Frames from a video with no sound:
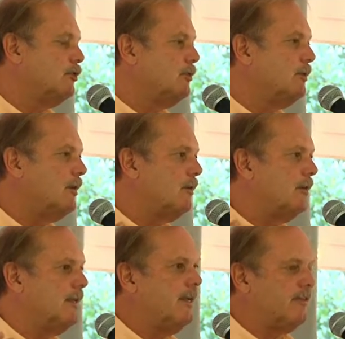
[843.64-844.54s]
she would not
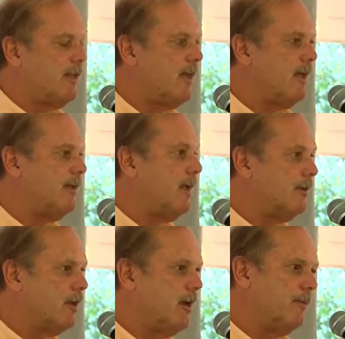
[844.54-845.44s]
only get that,
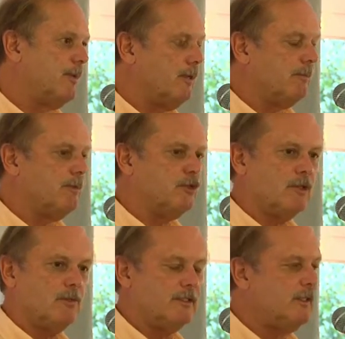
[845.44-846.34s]
copy it, but
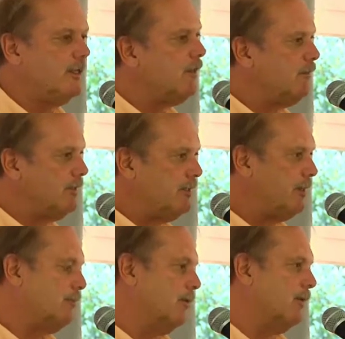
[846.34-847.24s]
she would dig even
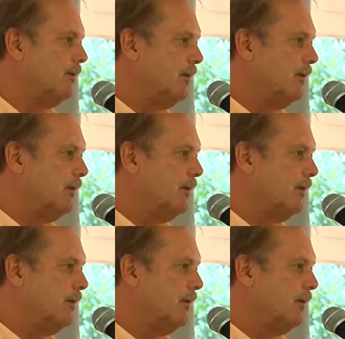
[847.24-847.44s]
deeper.